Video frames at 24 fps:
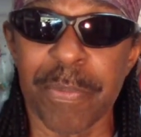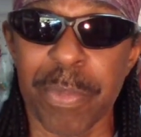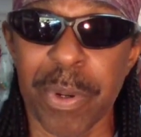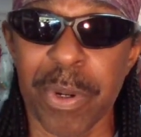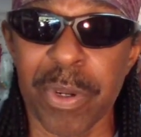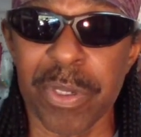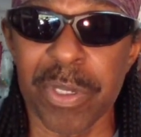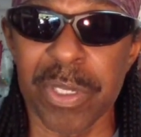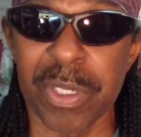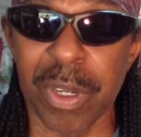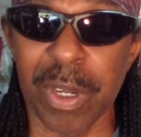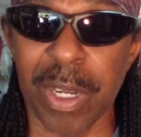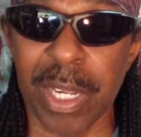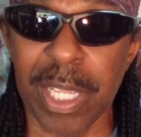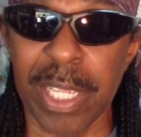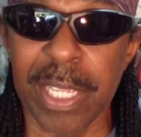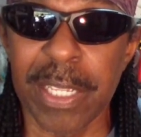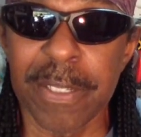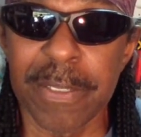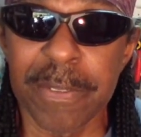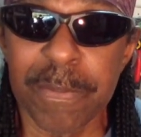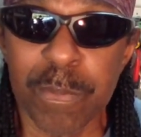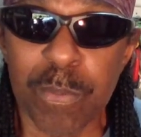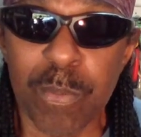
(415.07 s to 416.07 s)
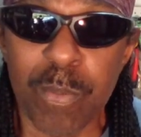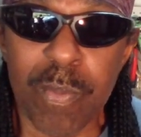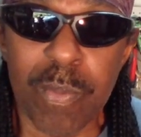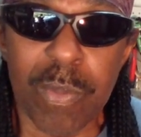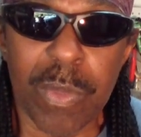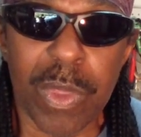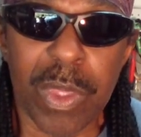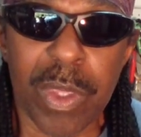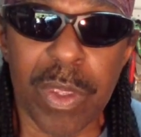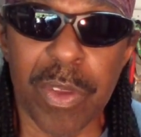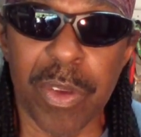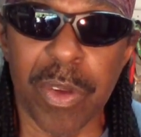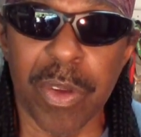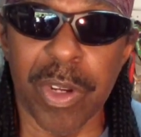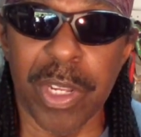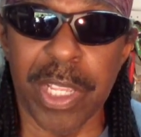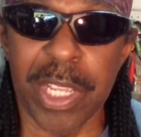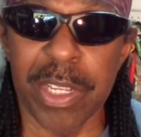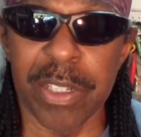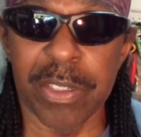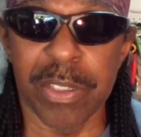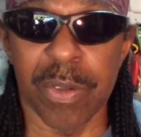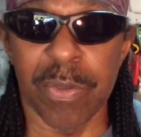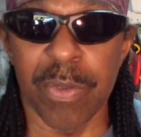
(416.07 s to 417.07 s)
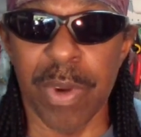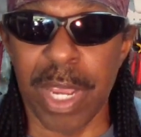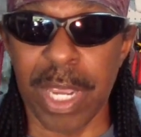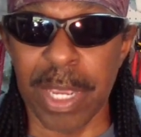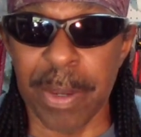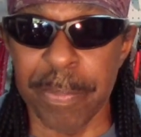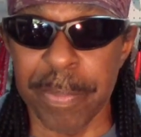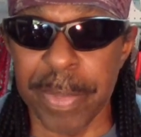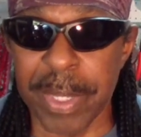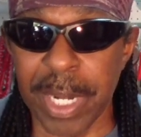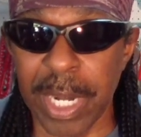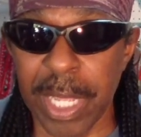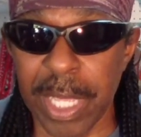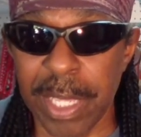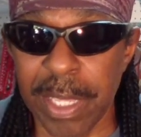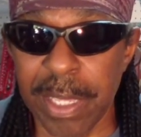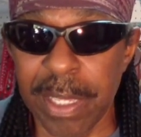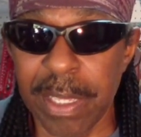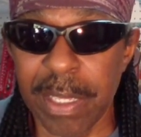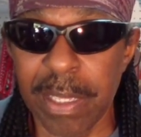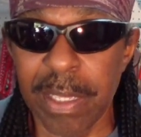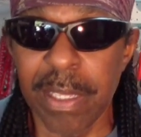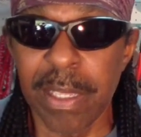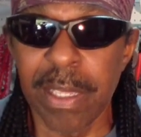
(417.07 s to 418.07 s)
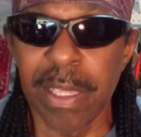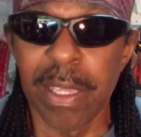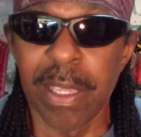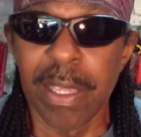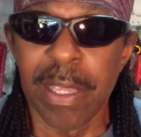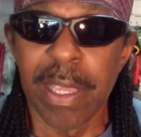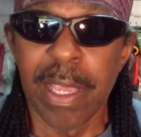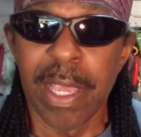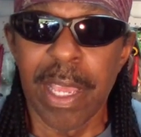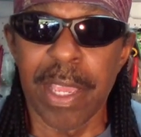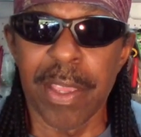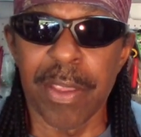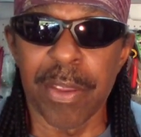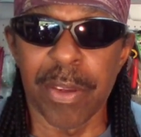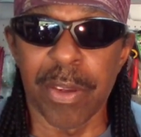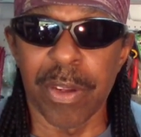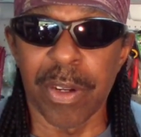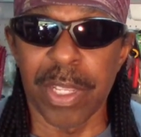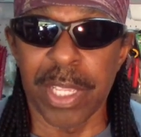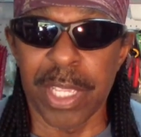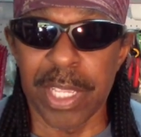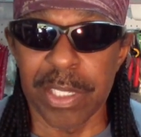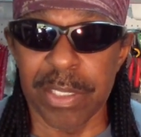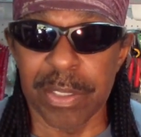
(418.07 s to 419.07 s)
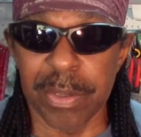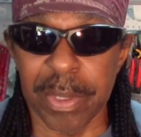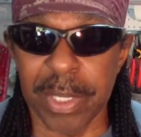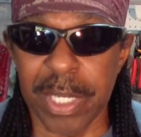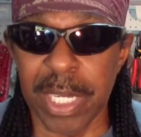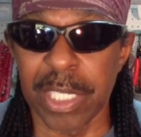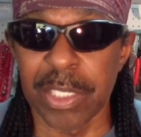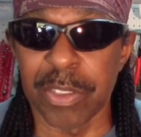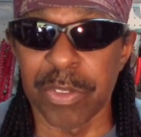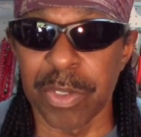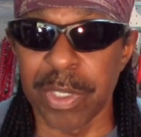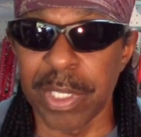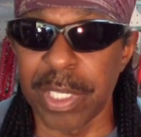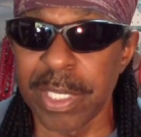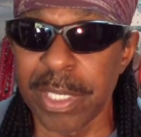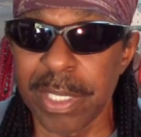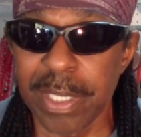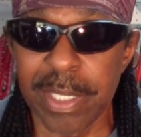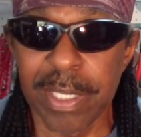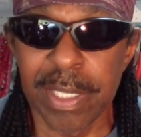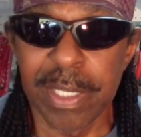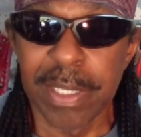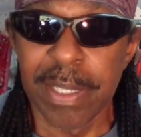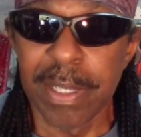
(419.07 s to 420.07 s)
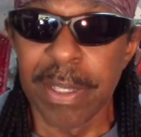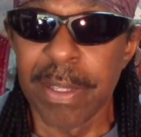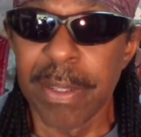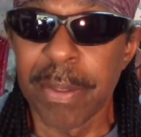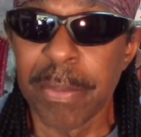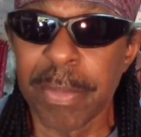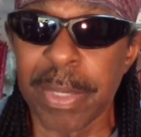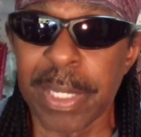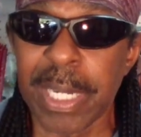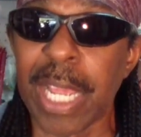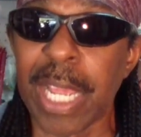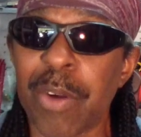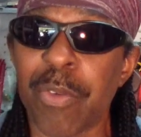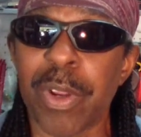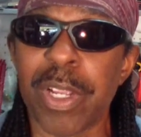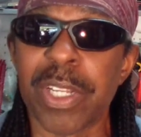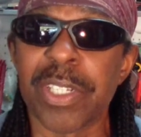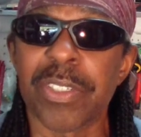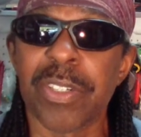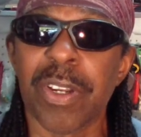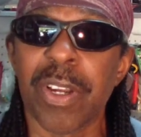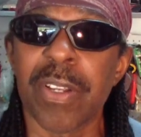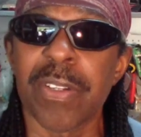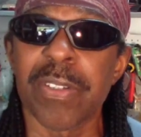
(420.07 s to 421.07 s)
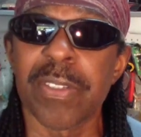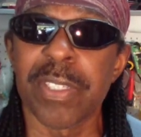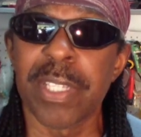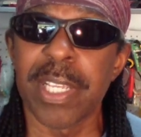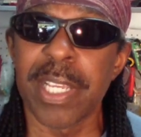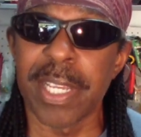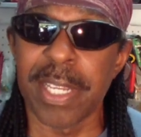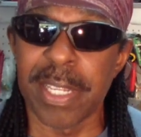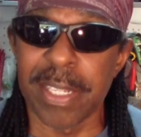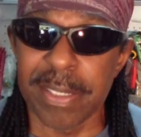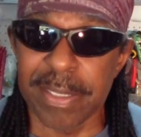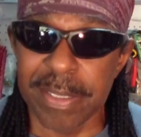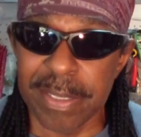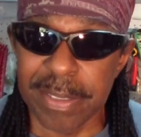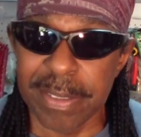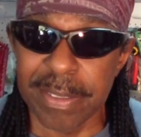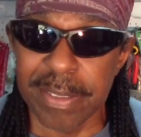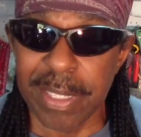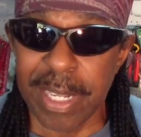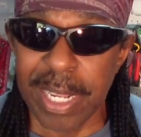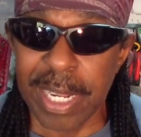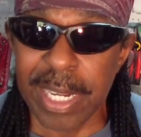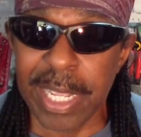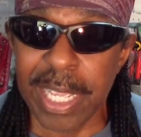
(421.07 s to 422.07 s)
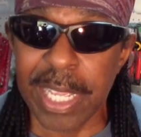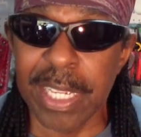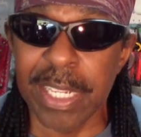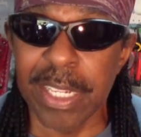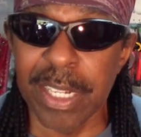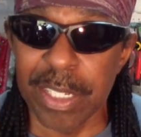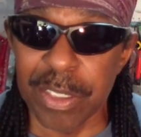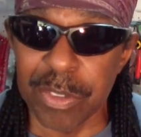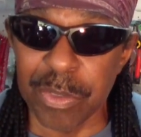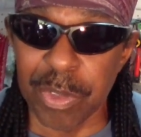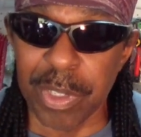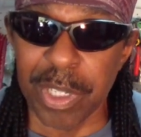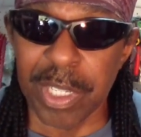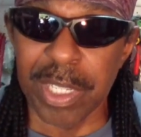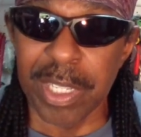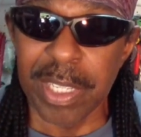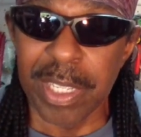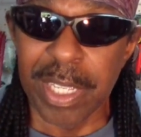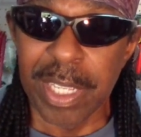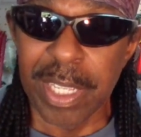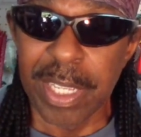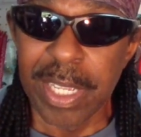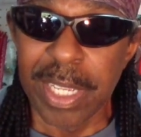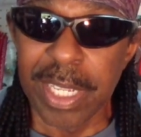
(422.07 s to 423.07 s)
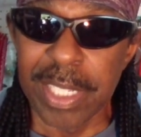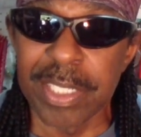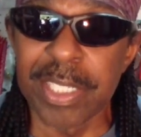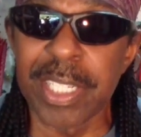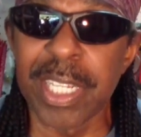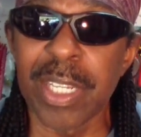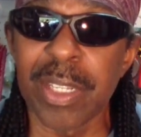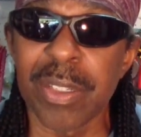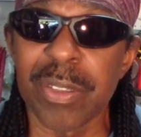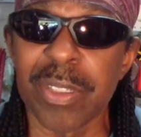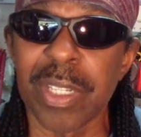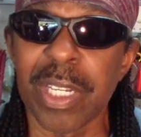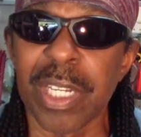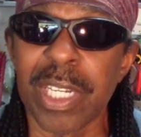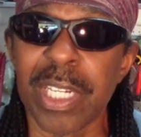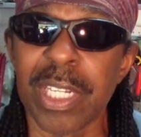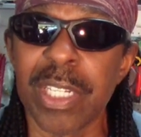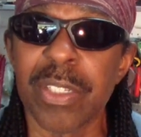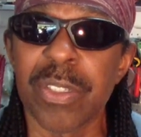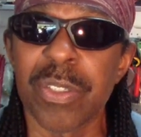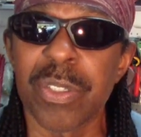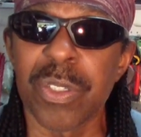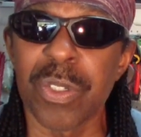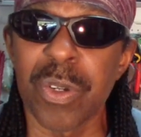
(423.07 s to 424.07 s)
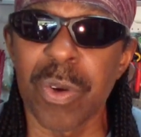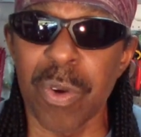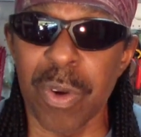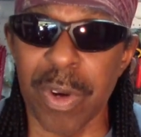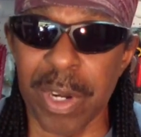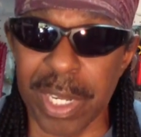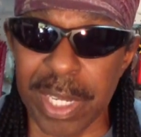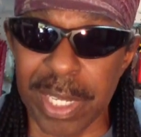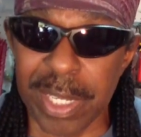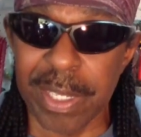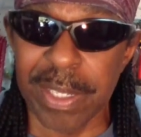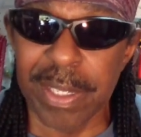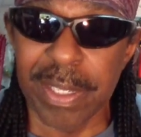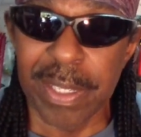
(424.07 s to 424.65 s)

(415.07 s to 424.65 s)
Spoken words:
Personally, you're going to hear some rockabilly, and you're going to hear some country. But Ray Charles says, I like country. It tells a good story.